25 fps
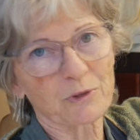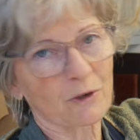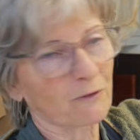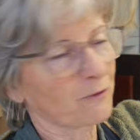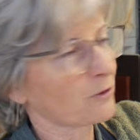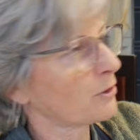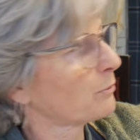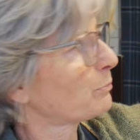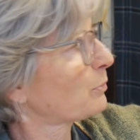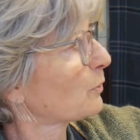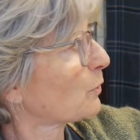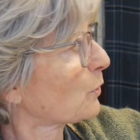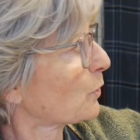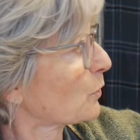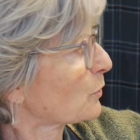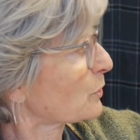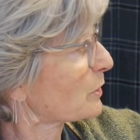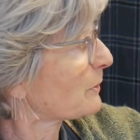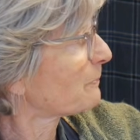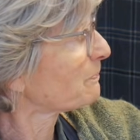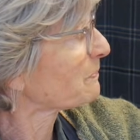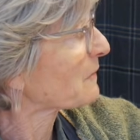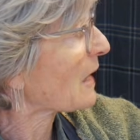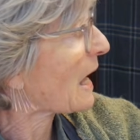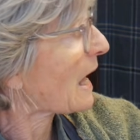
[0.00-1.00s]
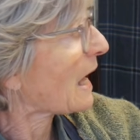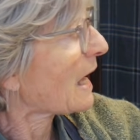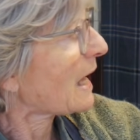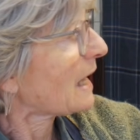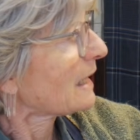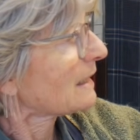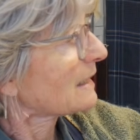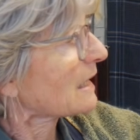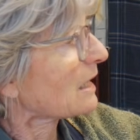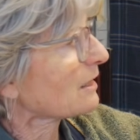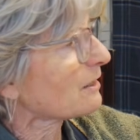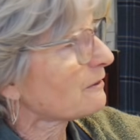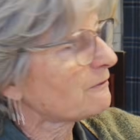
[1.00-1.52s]
off the board.
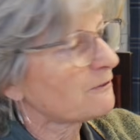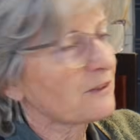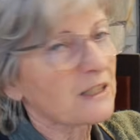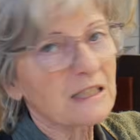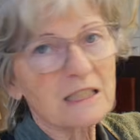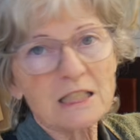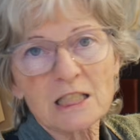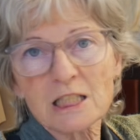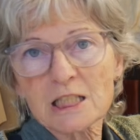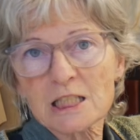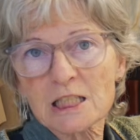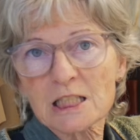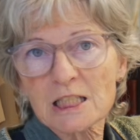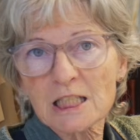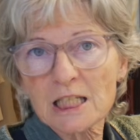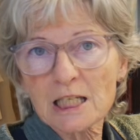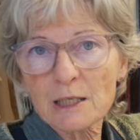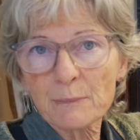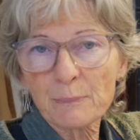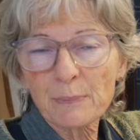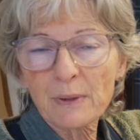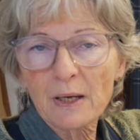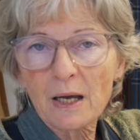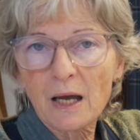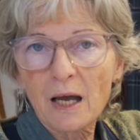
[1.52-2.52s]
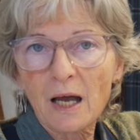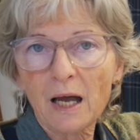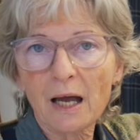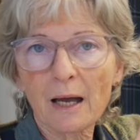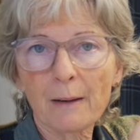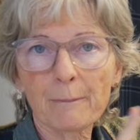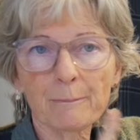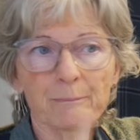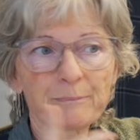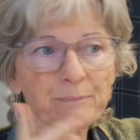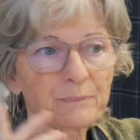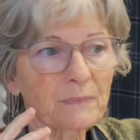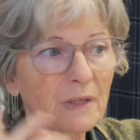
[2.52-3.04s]
Now the vintage slip,
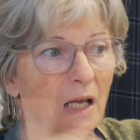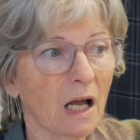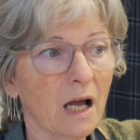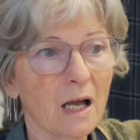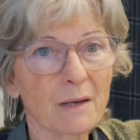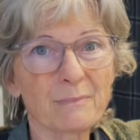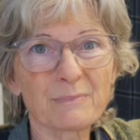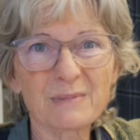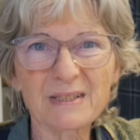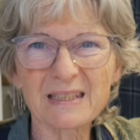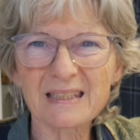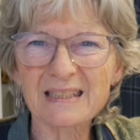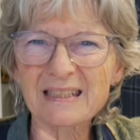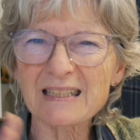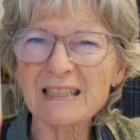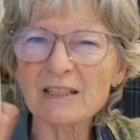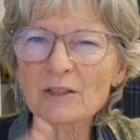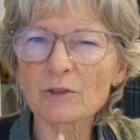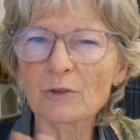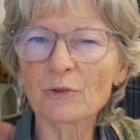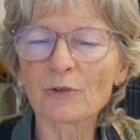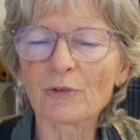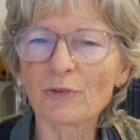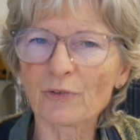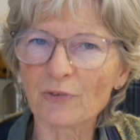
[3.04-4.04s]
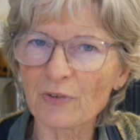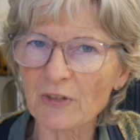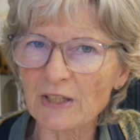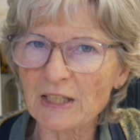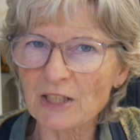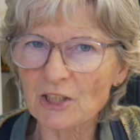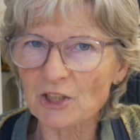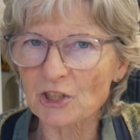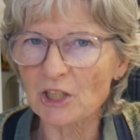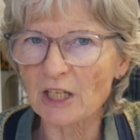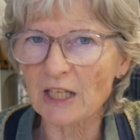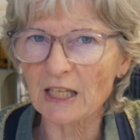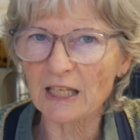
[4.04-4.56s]
I'm still
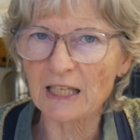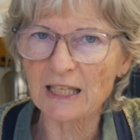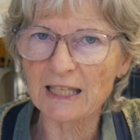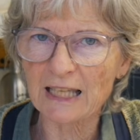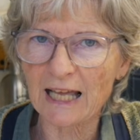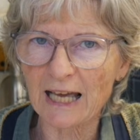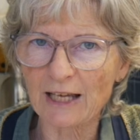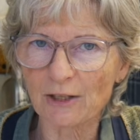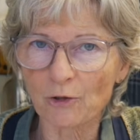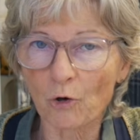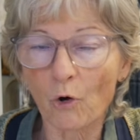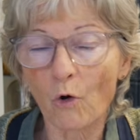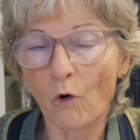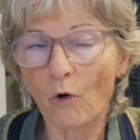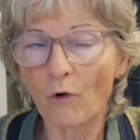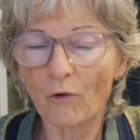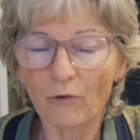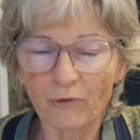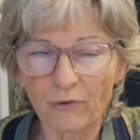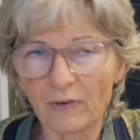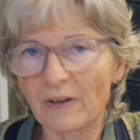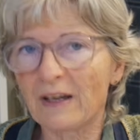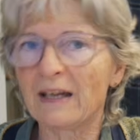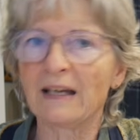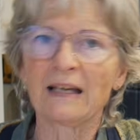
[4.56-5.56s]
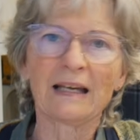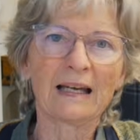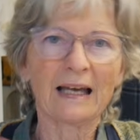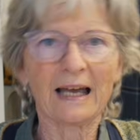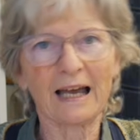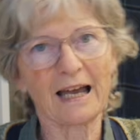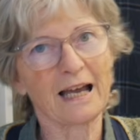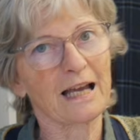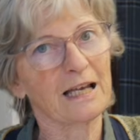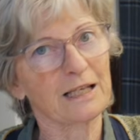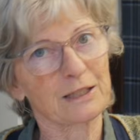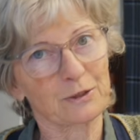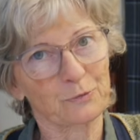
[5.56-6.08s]
finishing that off
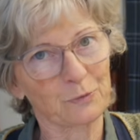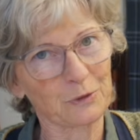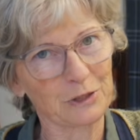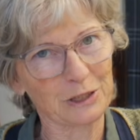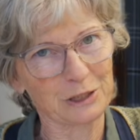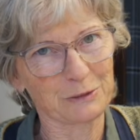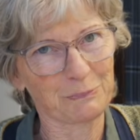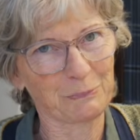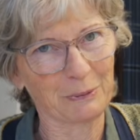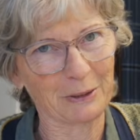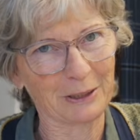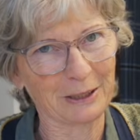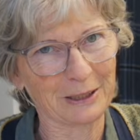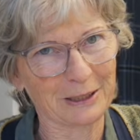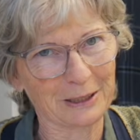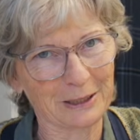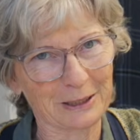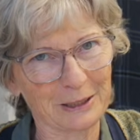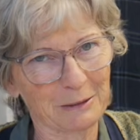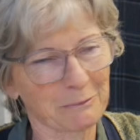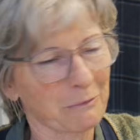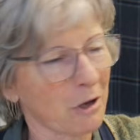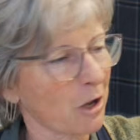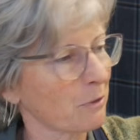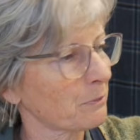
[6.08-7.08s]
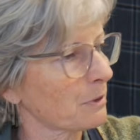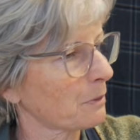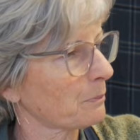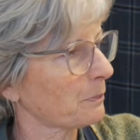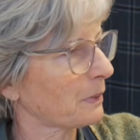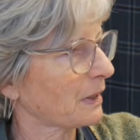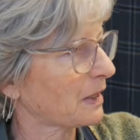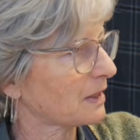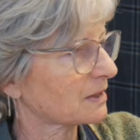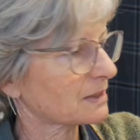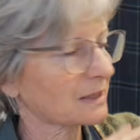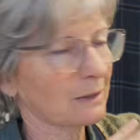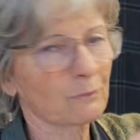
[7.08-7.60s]
as we speak at the moment
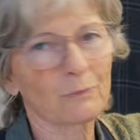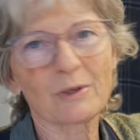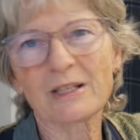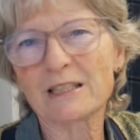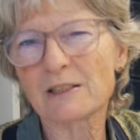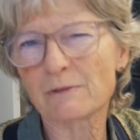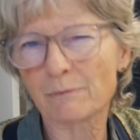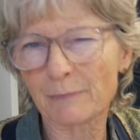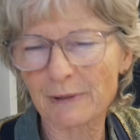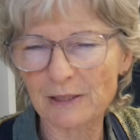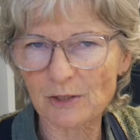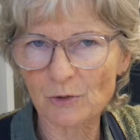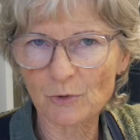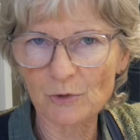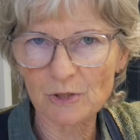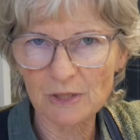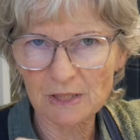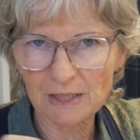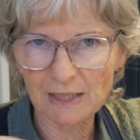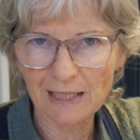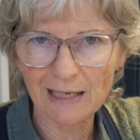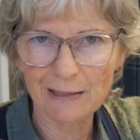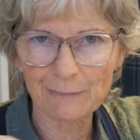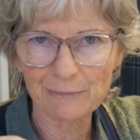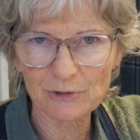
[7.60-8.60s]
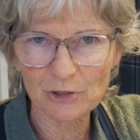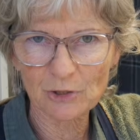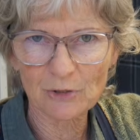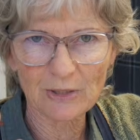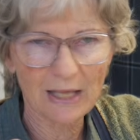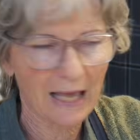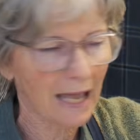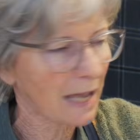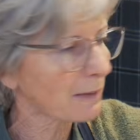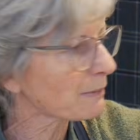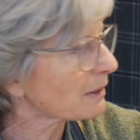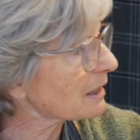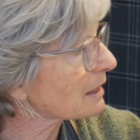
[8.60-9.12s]
because I'm waiting for my daughter to come and do the
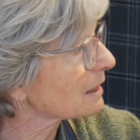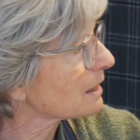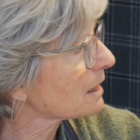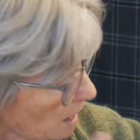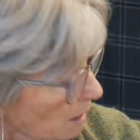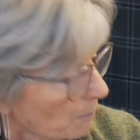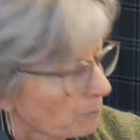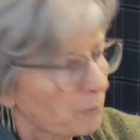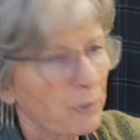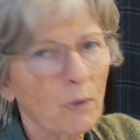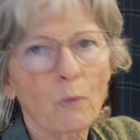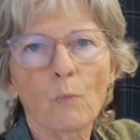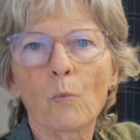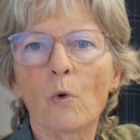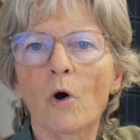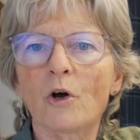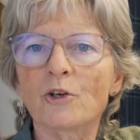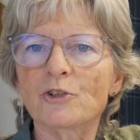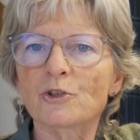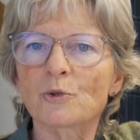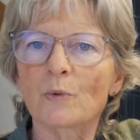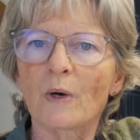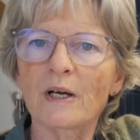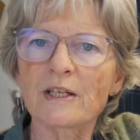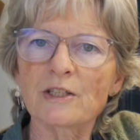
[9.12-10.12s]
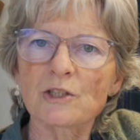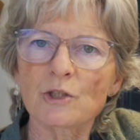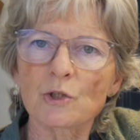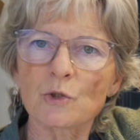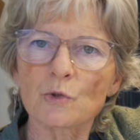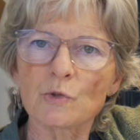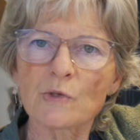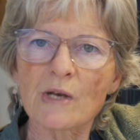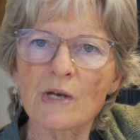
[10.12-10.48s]
hemming. But what do I do